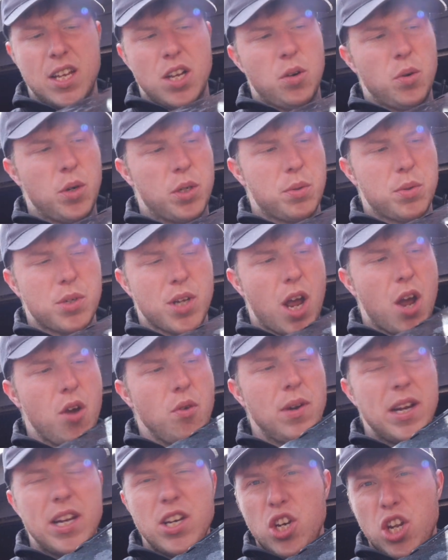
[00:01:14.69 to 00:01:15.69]
which was
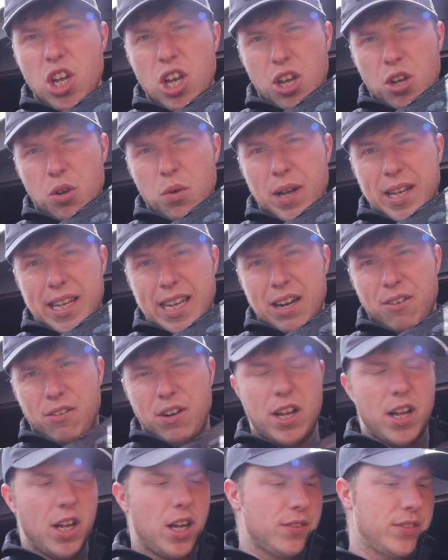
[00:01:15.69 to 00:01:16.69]
only new a 1.5
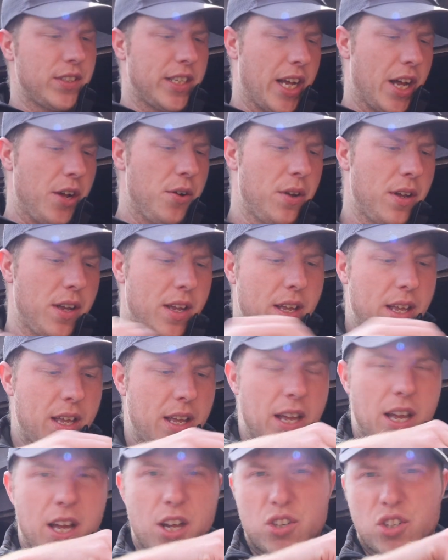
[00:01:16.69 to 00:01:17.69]
years ago,
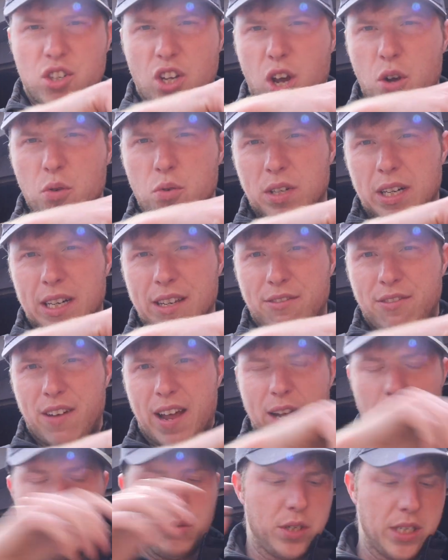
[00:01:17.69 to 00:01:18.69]
had totally
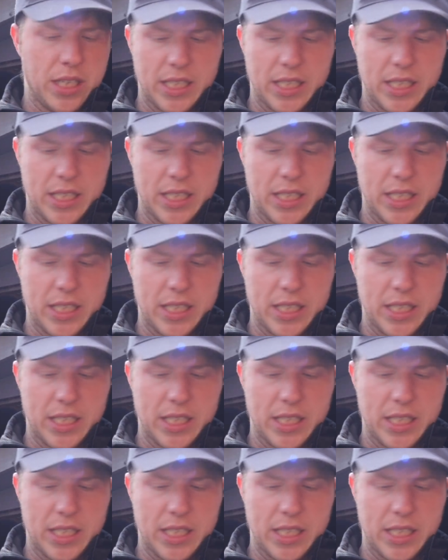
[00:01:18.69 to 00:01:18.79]
failed.